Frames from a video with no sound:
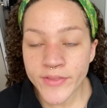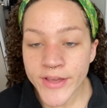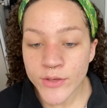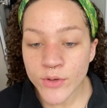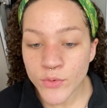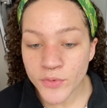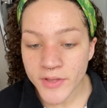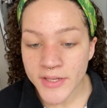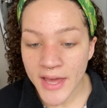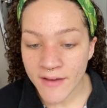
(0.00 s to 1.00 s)
Like you can really
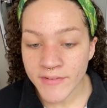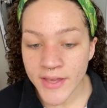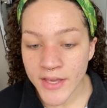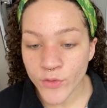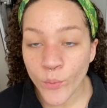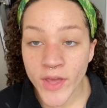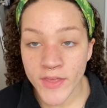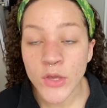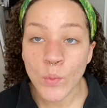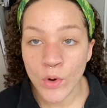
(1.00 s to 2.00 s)
navigate the way that
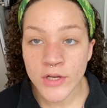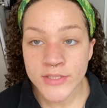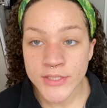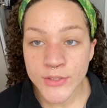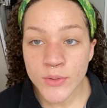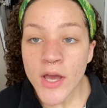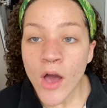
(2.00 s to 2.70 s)
you want to.